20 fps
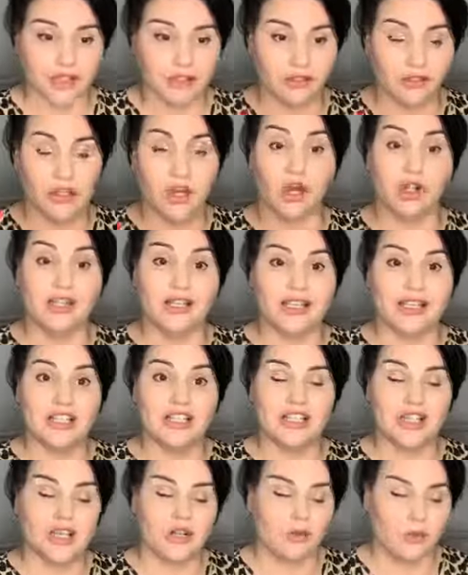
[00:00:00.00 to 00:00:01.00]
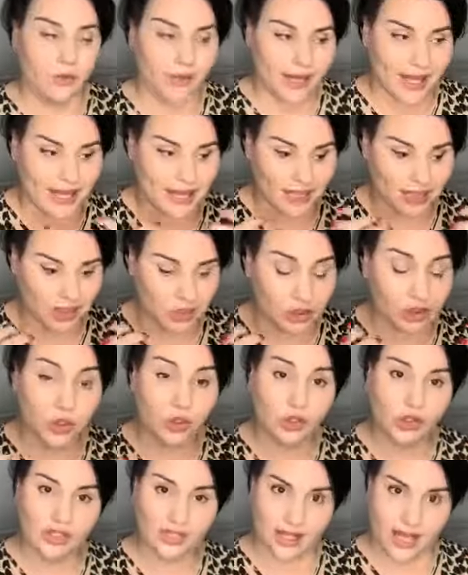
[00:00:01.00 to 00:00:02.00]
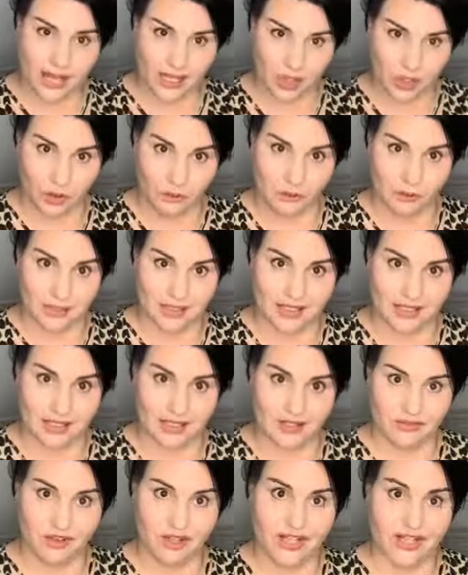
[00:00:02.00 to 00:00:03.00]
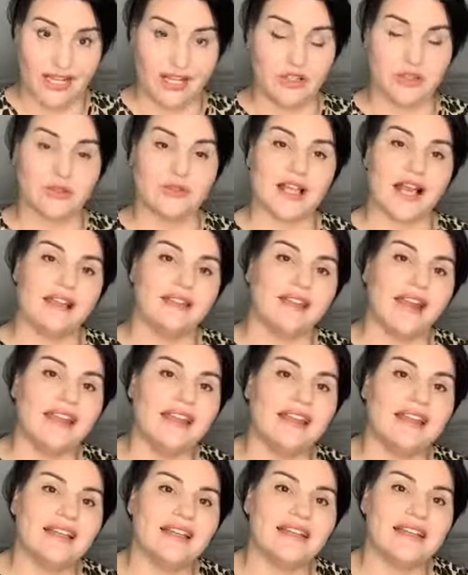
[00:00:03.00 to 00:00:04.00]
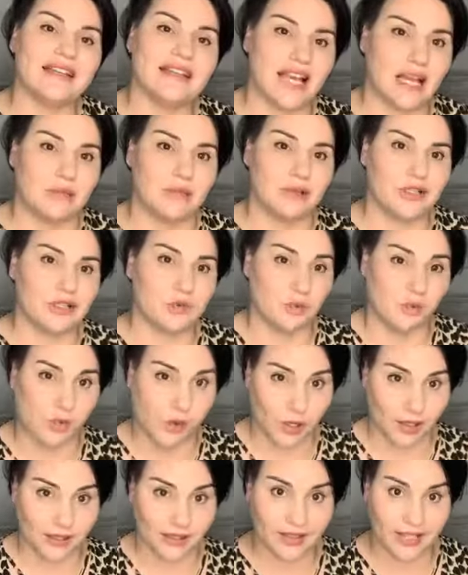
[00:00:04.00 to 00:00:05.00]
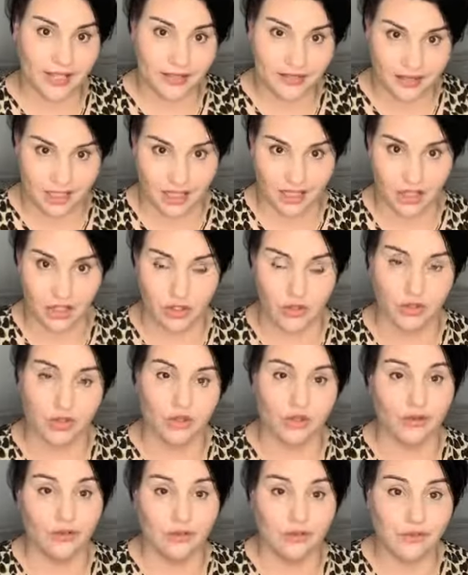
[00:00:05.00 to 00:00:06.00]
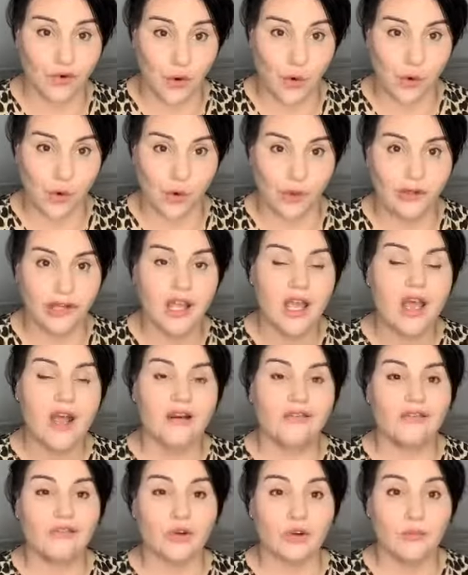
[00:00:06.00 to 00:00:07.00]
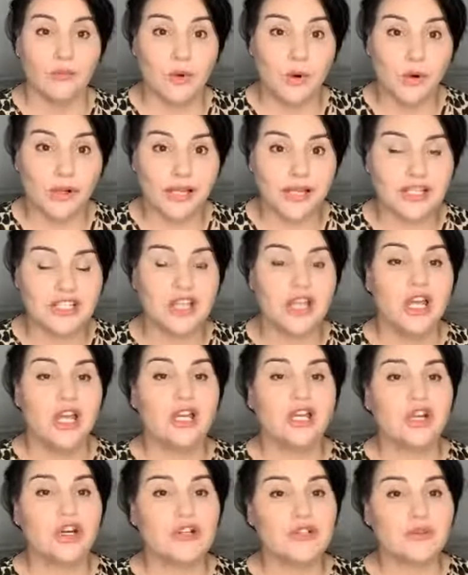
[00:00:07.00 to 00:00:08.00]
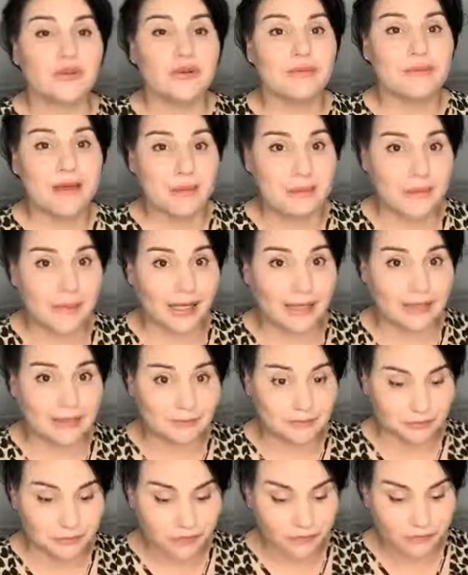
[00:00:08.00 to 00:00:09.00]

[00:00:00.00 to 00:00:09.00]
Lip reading: knowledge, where they can look at your business financials and they can establish what they think you can afford for a mortgage. Because remember,